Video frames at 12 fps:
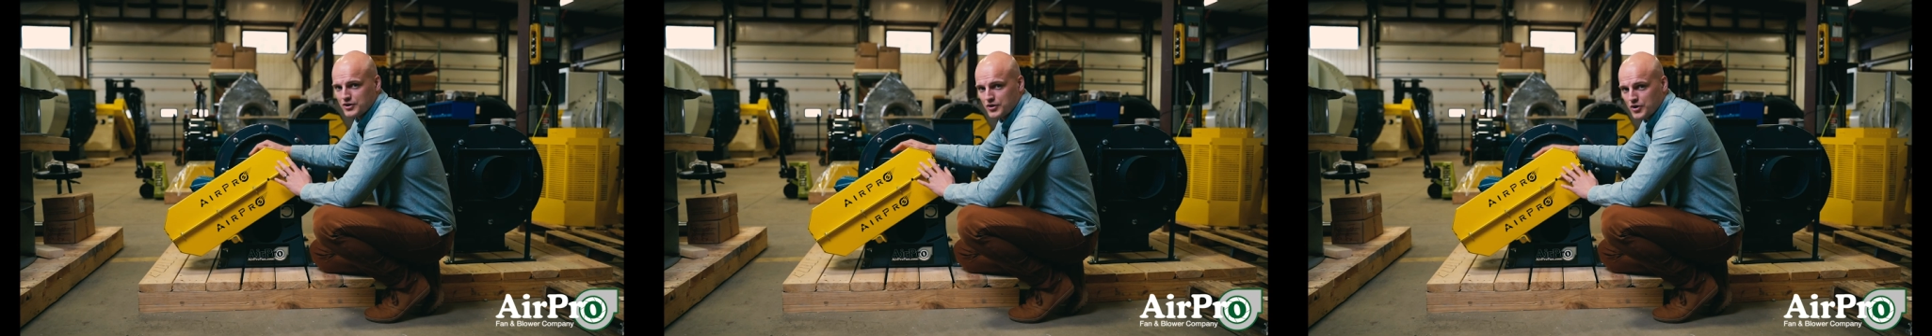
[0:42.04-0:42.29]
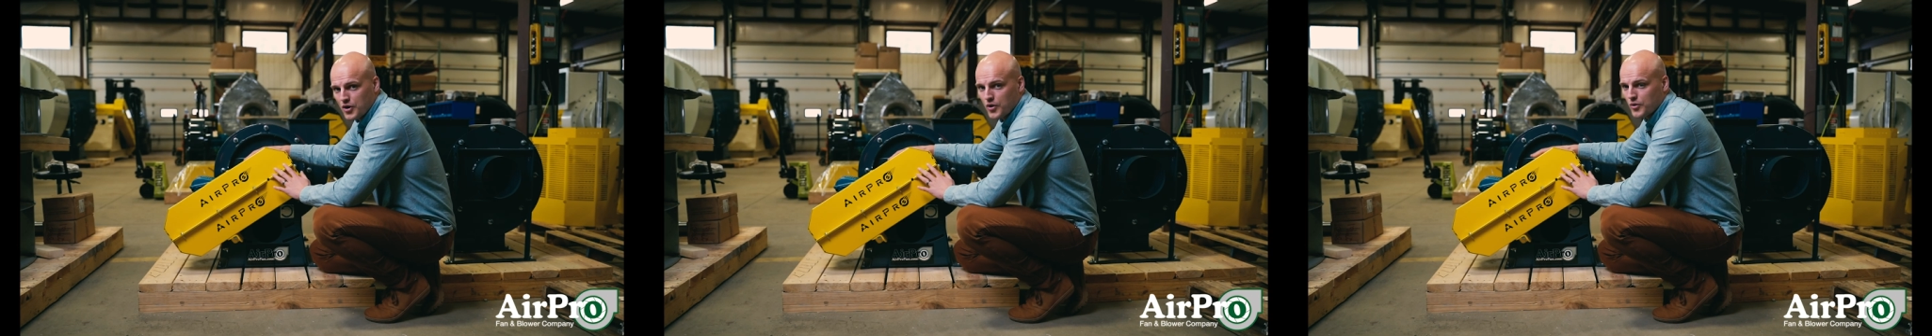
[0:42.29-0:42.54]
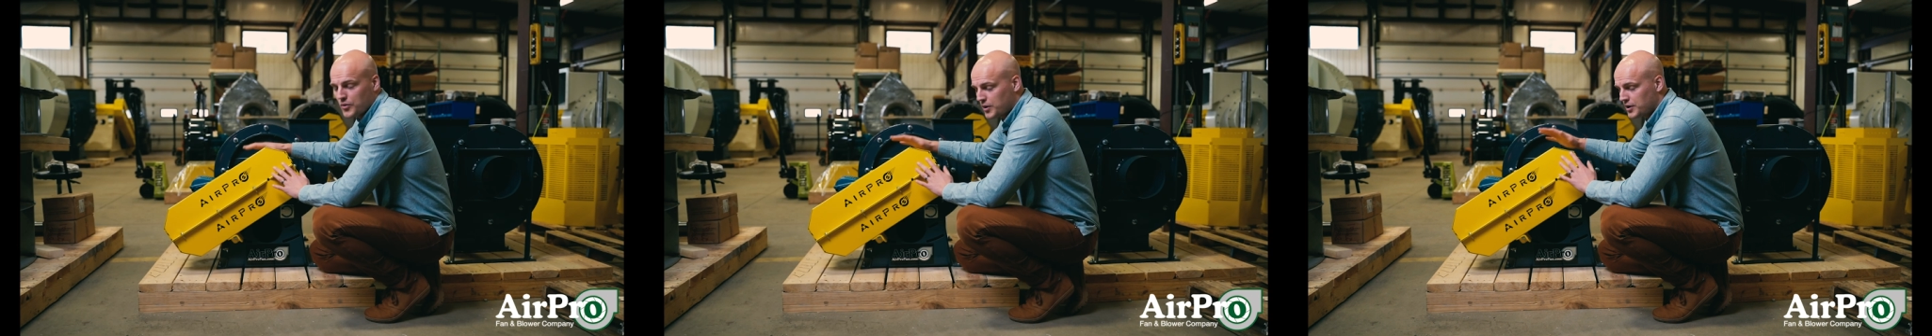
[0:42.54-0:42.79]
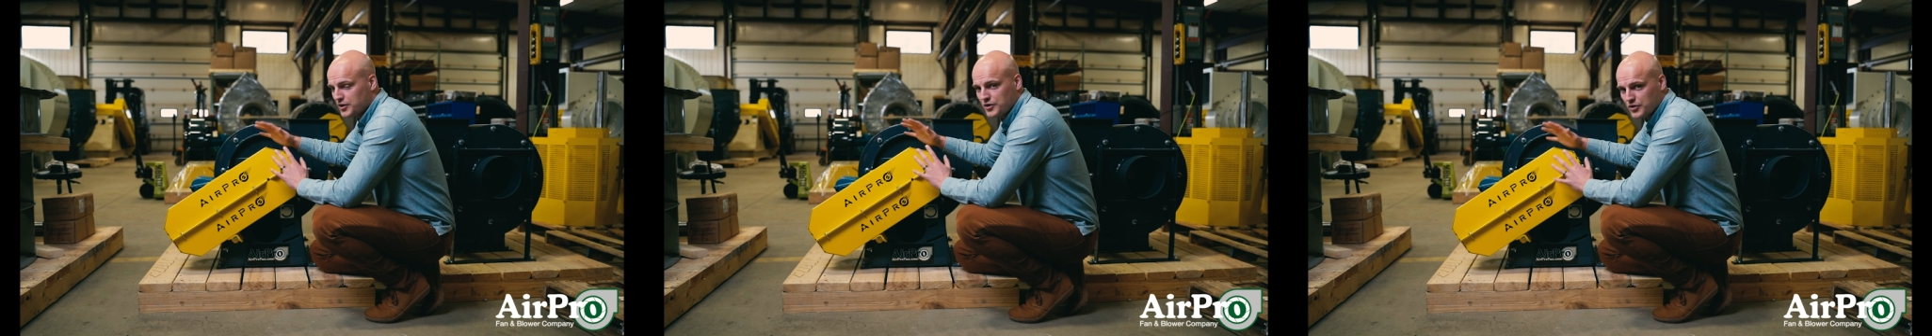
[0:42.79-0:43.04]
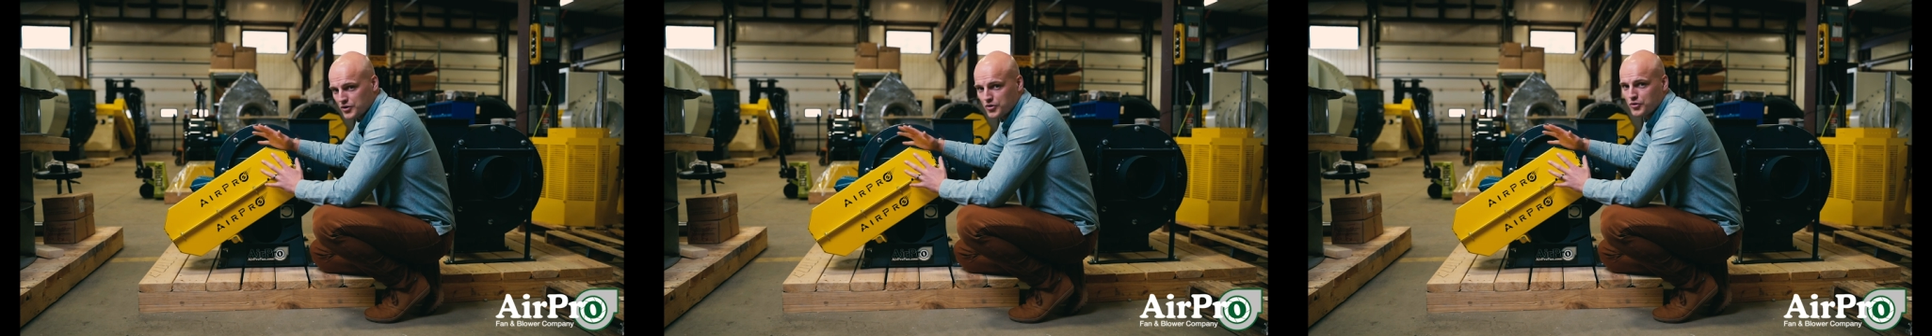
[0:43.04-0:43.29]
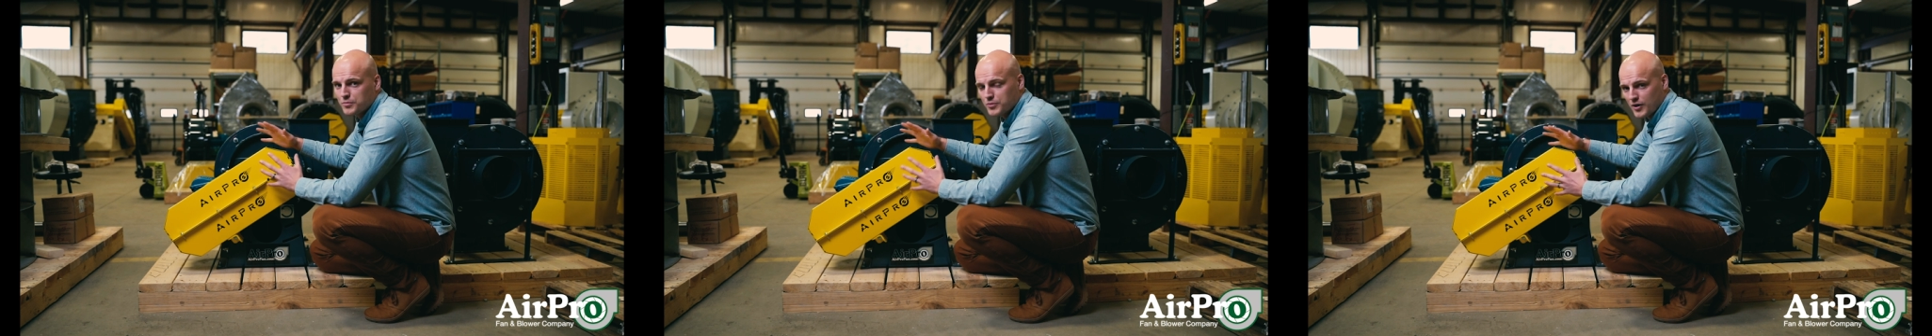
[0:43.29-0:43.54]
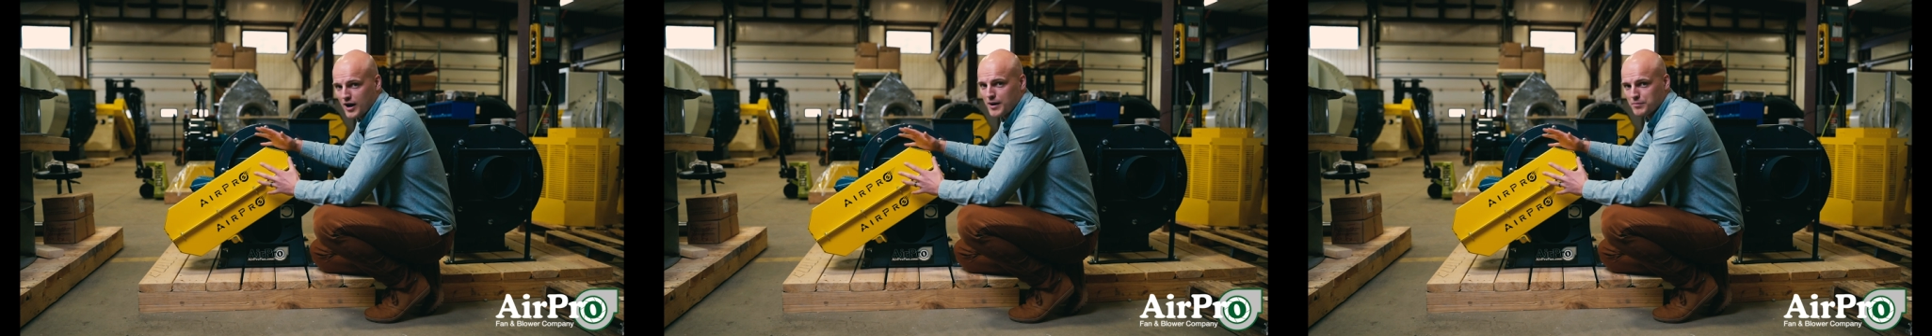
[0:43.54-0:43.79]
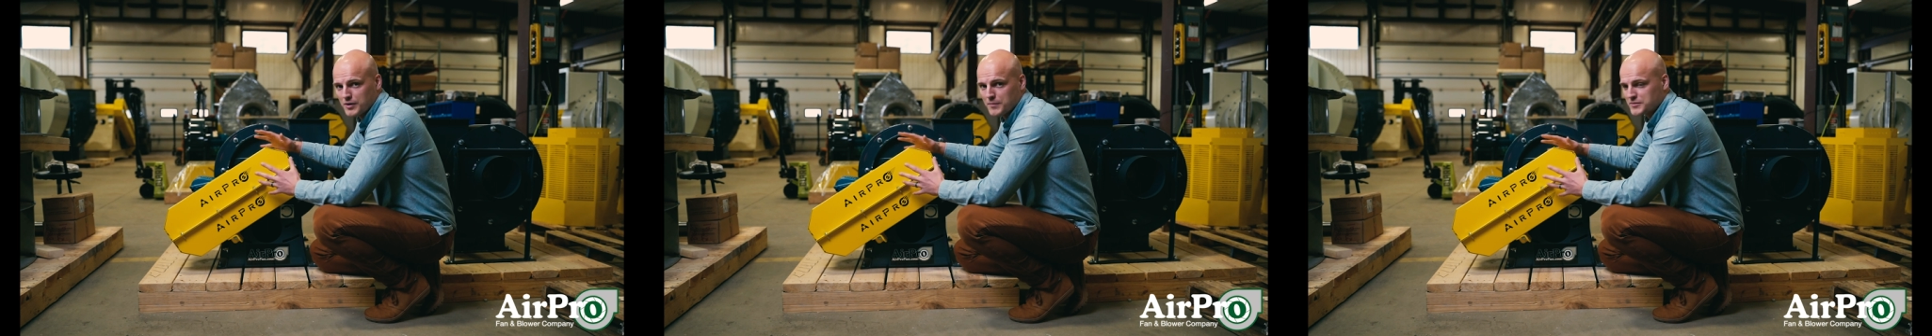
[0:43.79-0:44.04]
no new
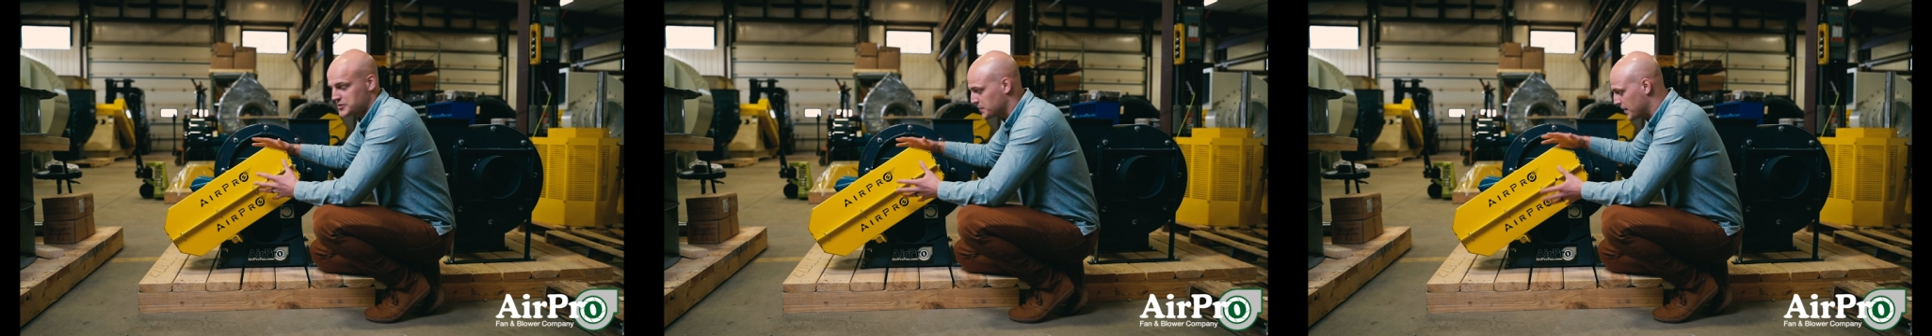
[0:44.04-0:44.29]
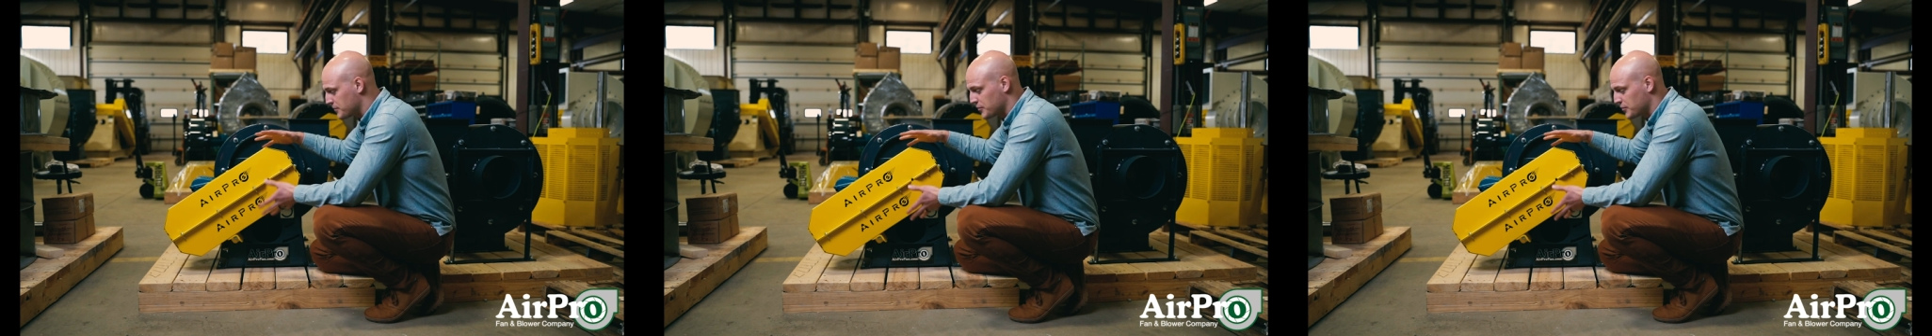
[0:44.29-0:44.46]
problems by